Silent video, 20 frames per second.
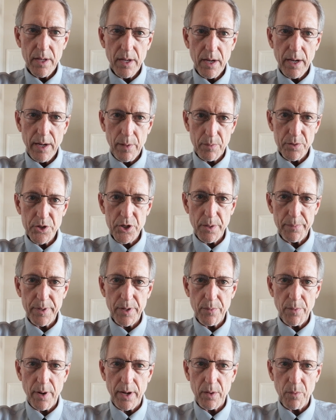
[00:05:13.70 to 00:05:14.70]
I would jump
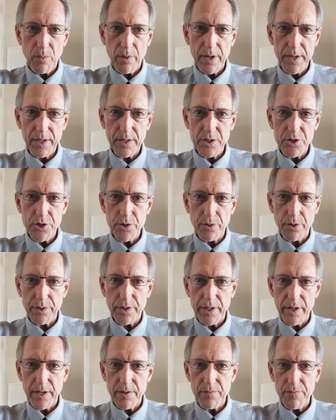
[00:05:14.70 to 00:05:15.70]
in right away because you're
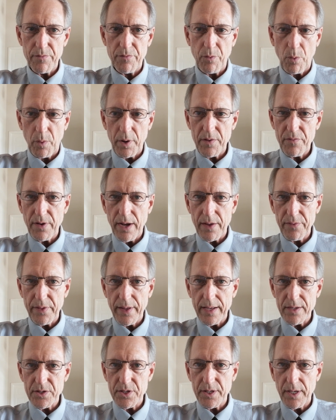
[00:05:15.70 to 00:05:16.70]
looking at
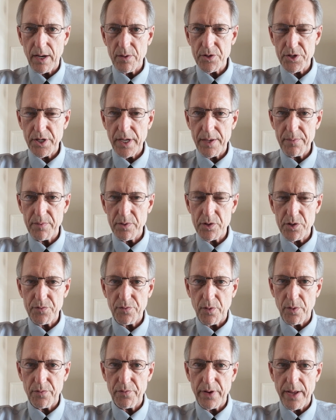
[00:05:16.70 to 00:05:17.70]
$45,000 savings
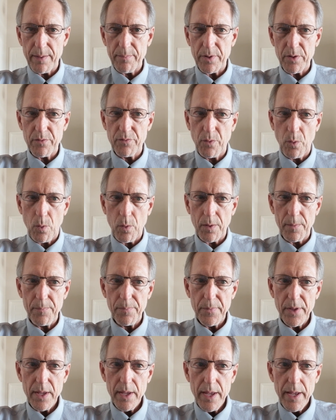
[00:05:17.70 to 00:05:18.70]
for a family of 4.
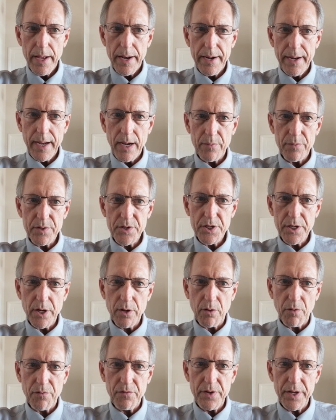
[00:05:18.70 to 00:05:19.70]
Now, the
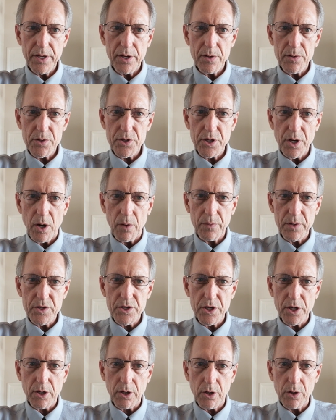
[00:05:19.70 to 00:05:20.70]
total figures on
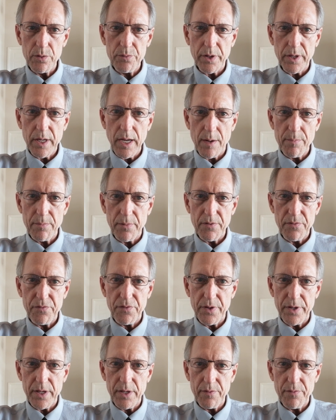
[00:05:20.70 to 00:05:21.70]
this include the government
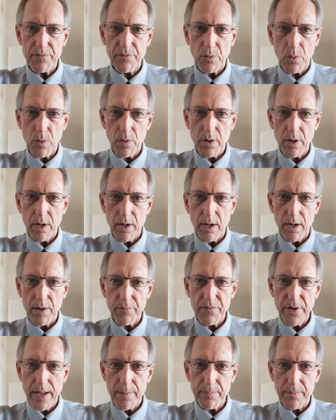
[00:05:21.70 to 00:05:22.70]
fee for a
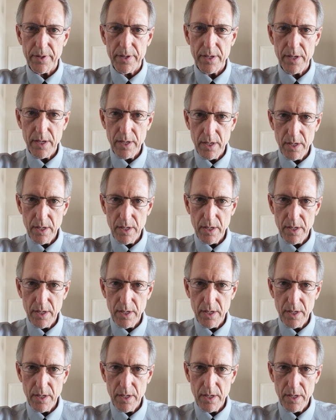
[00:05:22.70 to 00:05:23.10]
family